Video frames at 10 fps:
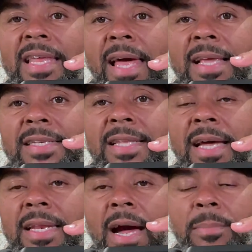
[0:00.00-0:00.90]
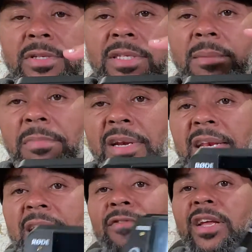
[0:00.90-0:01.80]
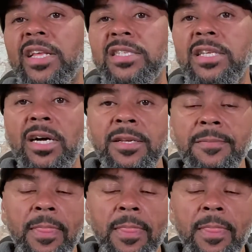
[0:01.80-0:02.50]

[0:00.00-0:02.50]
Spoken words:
like it's 99%, but it never gets done,